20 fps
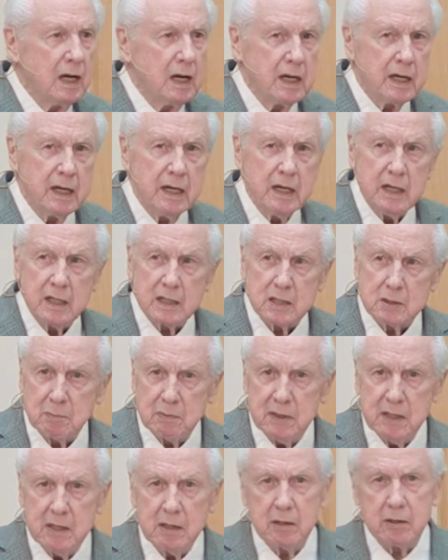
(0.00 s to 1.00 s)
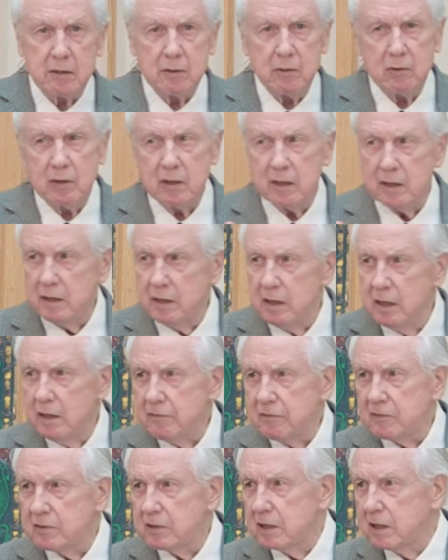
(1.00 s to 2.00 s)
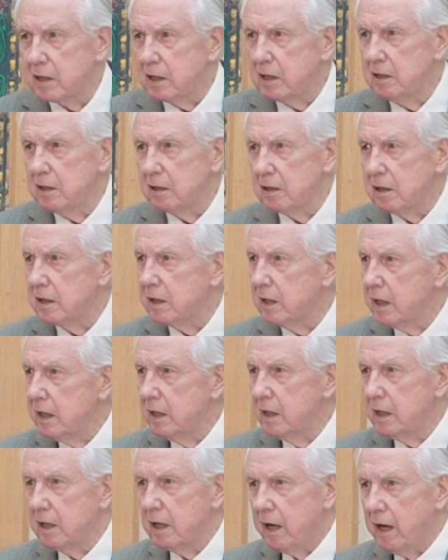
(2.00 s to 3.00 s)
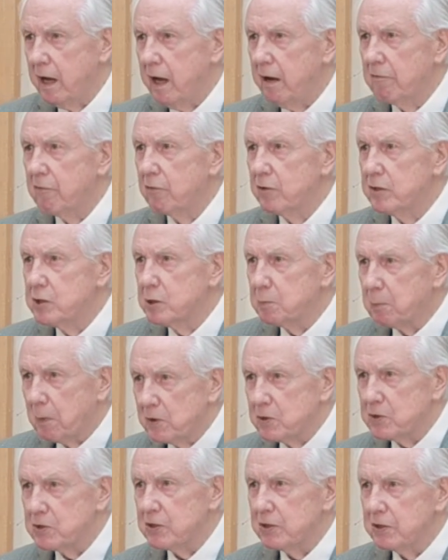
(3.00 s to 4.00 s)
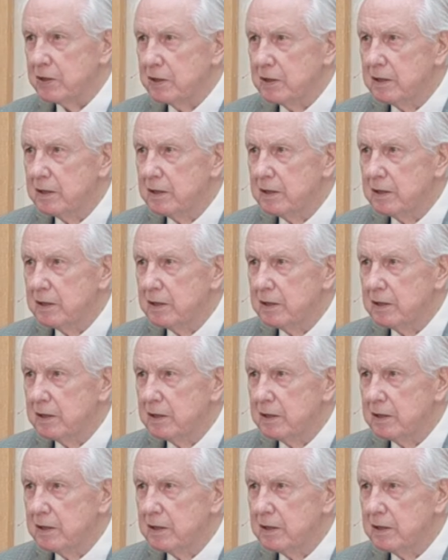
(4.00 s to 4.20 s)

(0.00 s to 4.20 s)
He has been through enough to kill any average person.